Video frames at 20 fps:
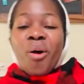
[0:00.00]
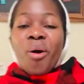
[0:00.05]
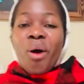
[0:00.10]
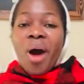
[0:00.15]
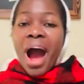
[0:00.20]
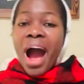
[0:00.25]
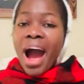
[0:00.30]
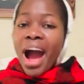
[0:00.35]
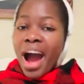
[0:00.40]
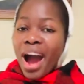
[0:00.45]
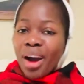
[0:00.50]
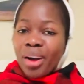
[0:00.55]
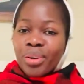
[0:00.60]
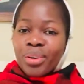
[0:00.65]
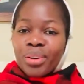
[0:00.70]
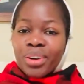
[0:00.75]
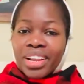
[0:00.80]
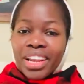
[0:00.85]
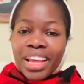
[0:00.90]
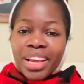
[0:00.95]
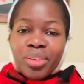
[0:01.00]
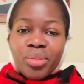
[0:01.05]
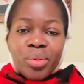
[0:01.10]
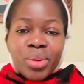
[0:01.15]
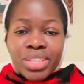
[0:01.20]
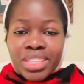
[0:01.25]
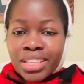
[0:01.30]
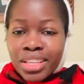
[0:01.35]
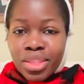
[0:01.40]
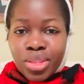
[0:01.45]
How? Like,
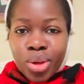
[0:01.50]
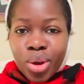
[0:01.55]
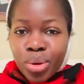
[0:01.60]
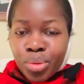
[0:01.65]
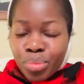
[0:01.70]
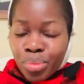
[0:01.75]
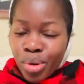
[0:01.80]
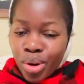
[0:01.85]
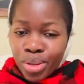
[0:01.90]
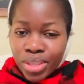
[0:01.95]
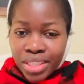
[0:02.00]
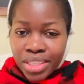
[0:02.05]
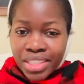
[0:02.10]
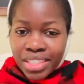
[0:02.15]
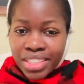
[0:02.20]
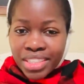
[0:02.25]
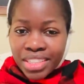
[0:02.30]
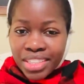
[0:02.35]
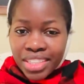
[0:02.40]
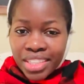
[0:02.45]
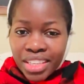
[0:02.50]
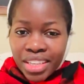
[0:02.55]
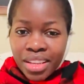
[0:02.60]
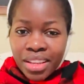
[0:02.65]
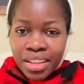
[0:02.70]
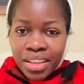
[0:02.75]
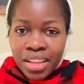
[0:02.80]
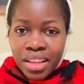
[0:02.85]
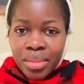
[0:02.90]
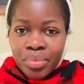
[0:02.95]
what's the thought process?
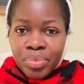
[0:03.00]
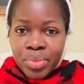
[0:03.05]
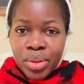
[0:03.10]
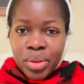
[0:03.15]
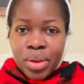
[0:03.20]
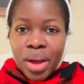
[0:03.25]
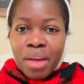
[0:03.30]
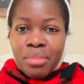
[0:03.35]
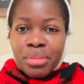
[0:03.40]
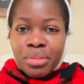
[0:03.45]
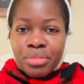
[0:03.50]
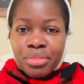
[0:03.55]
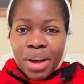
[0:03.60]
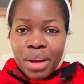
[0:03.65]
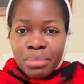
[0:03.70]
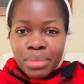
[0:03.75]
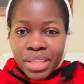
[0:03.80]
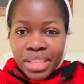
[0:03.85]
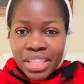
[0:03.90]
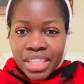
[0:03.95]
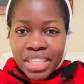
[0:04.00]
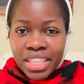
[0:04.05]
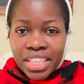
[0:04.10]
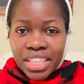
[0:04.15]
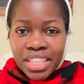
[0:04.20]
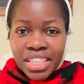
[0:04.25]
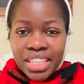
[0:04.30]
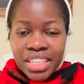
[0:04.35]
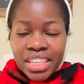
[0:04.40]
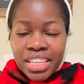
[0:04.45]
You have a
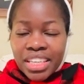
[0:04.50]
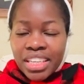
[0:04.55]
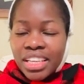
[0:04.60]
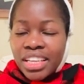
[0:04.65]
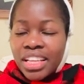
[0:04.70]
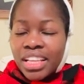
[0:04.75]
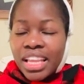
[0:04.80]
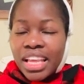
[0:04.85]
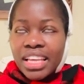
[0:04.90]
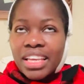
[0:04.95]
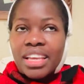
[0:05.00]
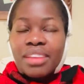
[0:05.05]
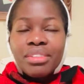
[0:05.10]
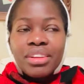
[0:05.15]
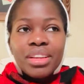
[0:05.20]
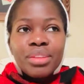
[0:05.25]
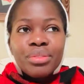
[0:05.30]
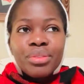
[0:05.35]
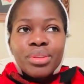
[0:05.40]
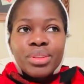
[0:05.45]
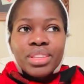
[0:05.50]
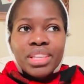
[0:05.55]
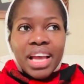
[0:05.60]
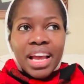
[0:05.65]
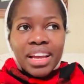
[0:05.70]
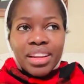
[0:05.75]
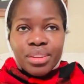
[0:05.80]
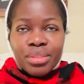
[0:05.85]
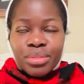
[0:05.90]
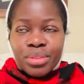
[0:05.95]
family, like, even if you're
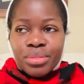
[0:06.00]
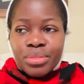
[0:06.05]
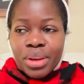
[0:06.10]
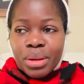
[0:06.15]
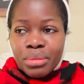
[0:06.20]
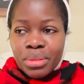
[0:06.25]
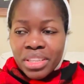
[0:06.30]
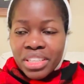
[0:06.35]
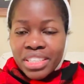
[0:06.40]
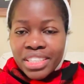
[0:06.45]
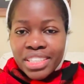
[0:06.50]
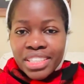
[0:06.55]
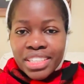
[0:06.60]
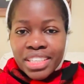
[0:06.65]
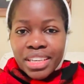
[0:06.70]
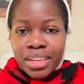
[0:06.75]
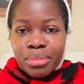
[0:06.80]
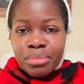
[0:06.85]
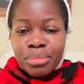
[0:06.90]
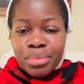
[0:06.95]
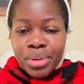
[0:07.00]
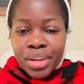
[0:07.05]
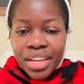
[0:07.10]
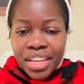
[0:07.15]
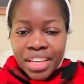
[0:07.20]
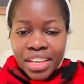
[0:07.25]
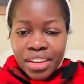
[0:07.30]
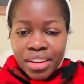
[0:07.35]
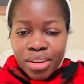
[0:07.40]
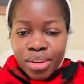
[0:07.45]
tired of your family, just take a
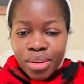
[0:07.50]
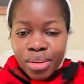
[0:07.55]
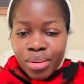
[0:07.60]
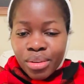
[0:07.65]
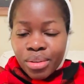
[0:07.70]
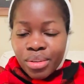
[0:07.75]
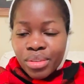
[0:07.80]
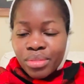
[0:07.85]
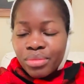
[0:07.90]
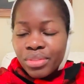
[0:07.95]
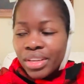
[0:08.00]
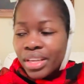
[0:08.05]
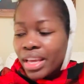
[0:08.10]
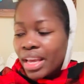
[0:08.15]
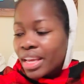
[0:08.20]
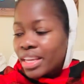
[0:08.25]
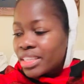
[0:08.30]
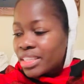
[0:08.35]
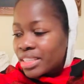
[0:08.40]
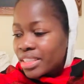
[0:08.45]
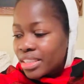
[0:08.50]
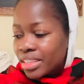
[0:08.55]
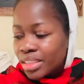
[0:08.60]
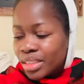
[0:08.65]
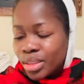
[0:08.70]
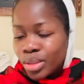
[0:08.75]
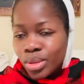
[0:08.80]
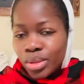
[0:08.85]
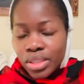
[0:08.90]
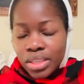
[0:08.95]
break, go on
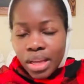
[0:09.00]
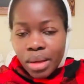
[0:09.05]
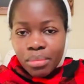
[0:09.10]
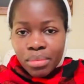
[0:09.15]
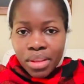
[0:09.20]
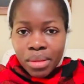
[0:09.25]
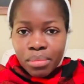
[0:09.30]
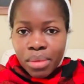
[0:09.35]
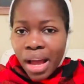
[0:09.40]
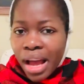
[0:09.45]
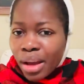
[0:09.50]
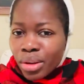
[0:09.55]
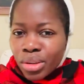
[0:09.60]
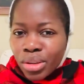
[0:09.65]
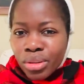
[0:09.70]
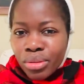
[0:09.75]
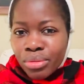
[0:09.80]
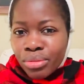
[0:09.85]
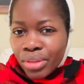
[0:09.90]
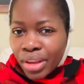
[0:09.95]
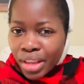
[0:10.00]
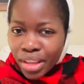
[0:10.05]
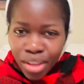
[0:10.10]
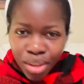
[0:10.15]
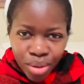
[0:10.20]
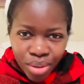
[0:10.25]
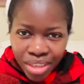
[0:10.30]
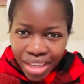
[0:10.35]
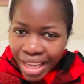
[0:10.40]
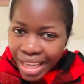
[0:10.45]
vacation, do something. But how do you fake
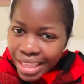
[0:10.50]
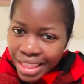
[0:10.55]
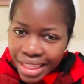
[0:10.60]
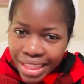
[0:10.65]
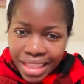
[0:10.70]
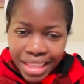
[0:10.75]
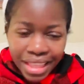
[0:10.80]
your death?